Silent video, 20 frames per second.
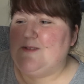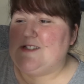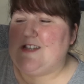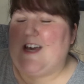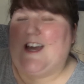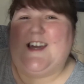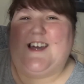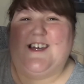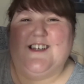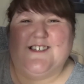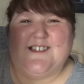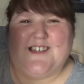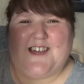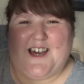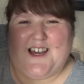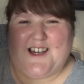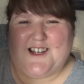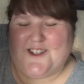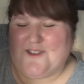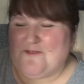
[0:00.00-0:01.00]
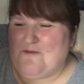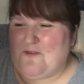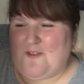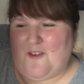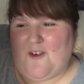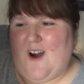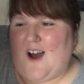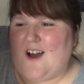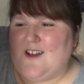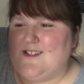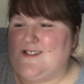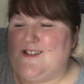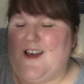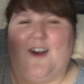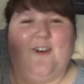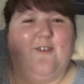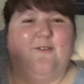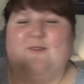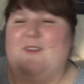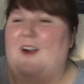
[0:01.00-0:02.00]
take his kingdom for
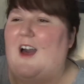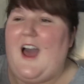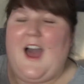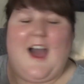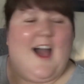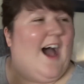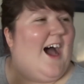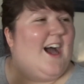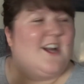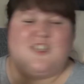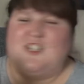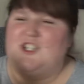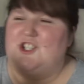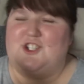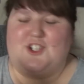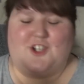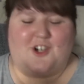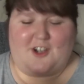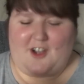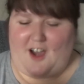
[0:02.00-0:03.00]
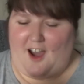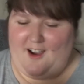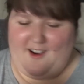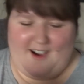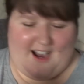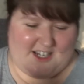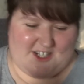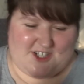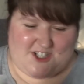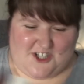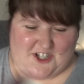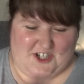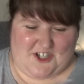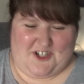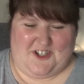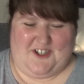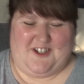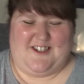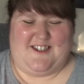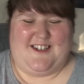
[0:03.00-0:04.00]
herself as she should go as she
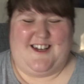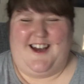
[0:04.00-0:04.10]
should